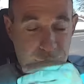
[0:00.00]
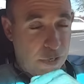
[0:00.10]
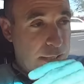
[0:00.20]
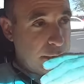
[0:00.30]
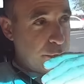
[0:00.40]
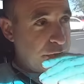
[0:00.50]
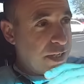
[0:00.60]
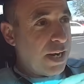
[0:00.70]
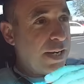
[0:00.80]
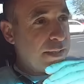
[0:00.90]
Rocky would
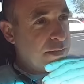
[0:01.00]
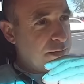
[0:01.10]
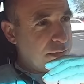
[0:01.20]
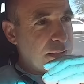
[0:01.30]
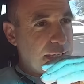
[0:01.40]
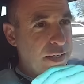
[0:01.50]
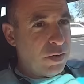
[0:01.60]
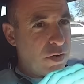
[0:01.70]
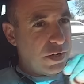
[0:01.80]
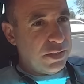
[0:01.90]
not get
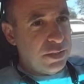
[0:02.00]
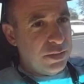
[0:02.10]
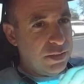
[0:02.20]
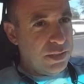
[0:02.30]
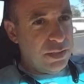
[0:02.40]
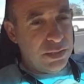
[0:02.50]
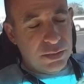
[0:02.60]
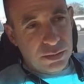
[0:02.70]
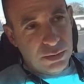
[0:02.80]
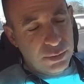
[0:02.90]
on the
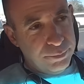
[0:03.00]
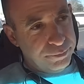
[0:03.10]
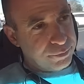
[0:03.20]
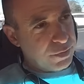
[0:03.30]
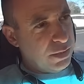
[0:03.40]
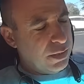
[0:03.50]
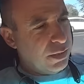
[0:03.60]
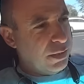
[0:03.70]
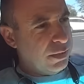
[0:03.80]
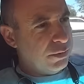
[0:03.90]

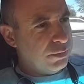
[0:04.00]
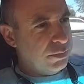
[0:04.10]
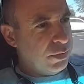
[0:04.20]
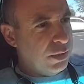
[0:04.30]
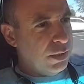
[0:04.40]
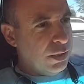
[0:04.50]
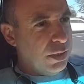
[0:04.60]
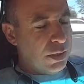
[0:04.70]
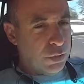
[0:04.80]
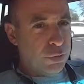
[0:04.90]
uh,
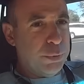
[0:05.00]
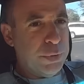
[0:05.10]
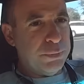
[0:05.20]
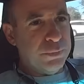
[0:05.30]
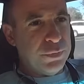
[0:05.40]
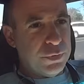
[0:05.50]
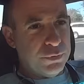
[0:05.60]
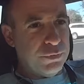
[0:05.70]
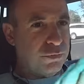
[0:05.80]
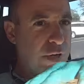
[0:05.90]
aluminum
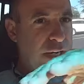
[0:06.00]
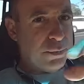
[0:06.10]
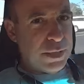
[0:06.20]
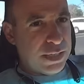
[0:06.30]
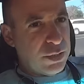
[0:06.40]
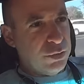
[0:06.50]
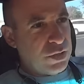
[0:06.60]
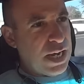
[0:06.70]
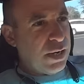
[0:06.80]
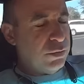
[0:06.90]
ramp that goes
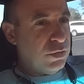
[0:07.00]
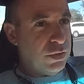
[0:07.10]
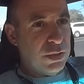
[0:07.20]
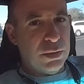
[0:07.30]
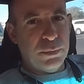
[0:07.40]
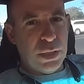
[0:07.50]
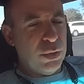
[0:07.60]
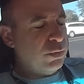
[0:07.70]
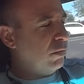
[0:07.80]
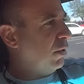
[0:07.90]
down to the
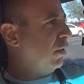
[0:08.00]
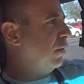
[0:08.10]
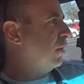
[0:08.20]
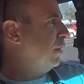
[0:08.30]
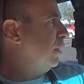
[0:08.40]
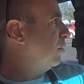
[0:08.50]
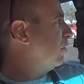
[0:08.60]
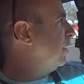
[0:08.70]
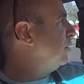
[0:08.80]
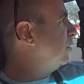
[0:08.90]
boat. Oh, goodness
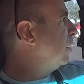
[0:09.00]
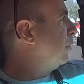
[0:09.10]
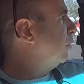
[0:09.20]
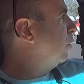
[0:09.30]
gracious, that